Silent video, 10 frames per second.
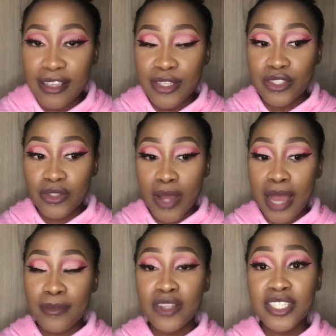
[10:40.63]
So
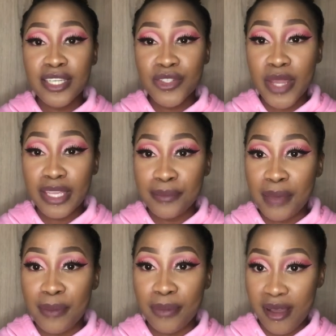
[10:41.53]
I'm out here tracking
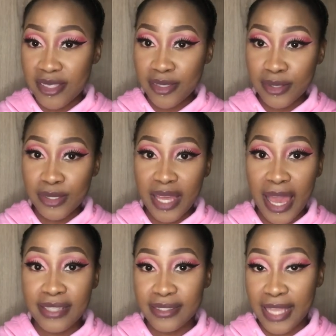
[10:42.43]
my parcel.
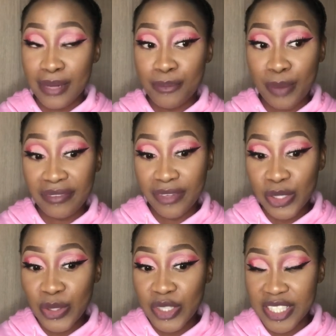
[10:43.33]
It's at
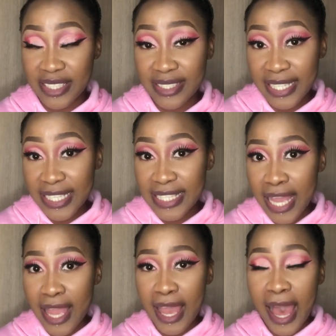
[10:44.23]
Buffalo Logistics
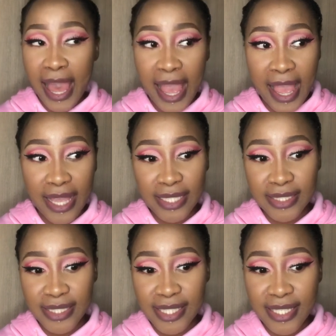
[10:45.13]
and